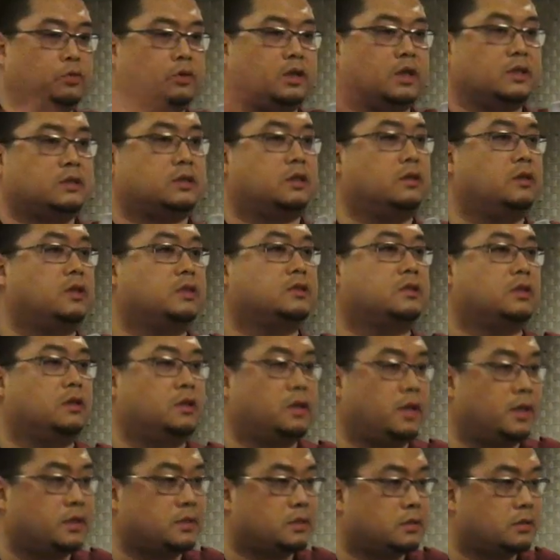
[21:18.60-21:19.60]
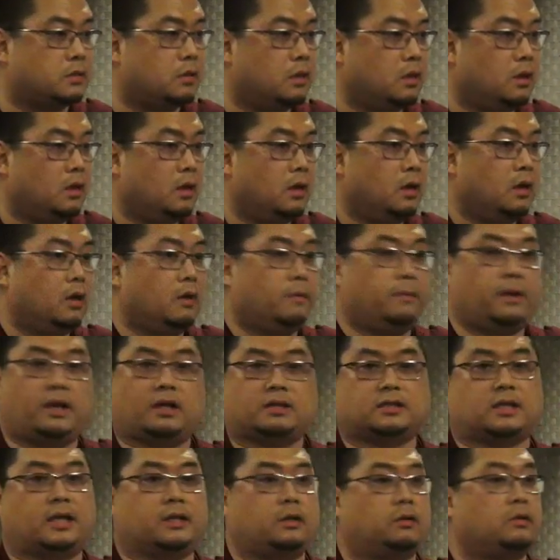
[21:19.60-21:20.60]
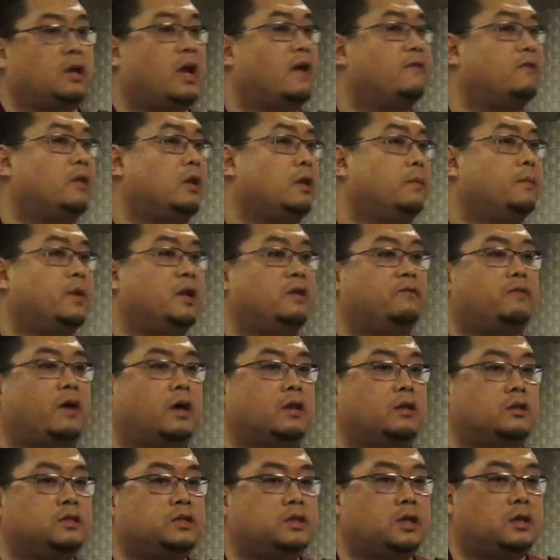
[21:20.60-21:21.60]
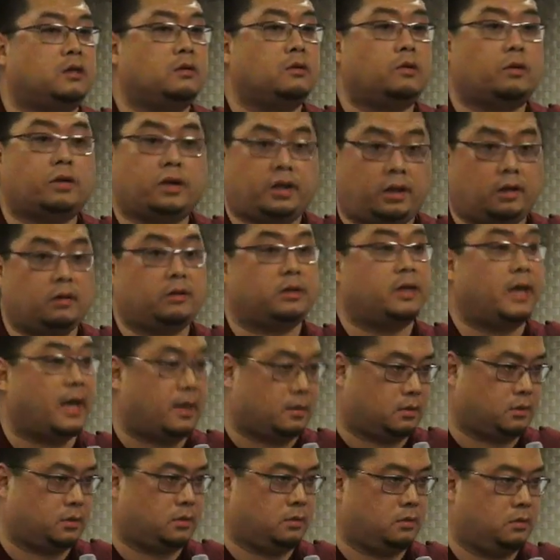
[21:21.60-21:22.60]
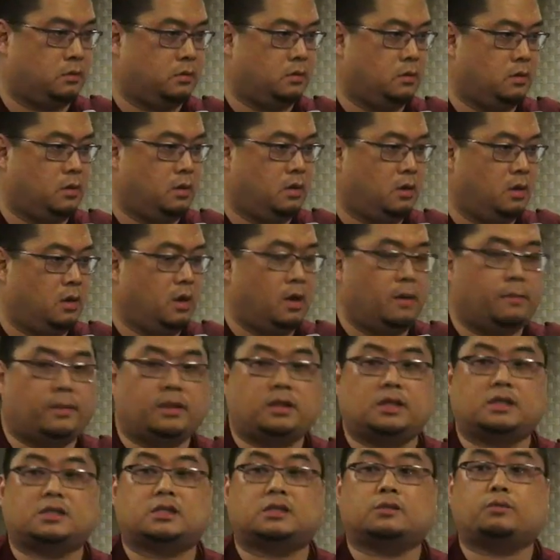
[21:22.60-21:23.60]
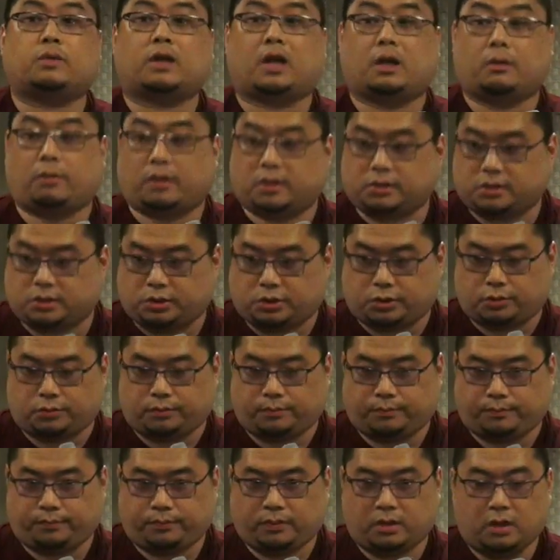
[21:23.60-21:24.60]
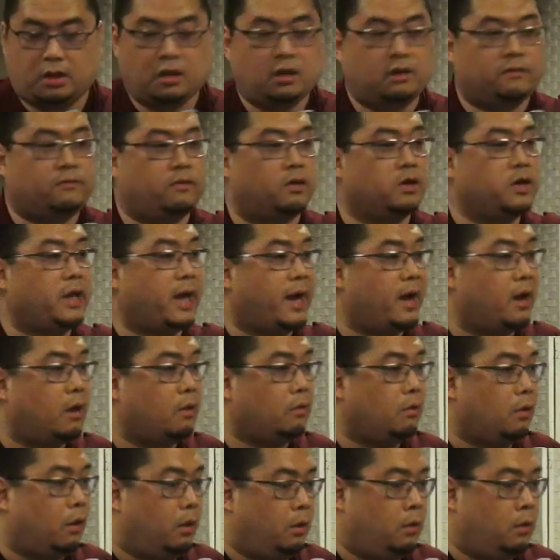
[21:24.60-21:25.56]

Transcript: this and this and this, because I don't have anybody volunteer or here yet. But this is what I want to do. For now,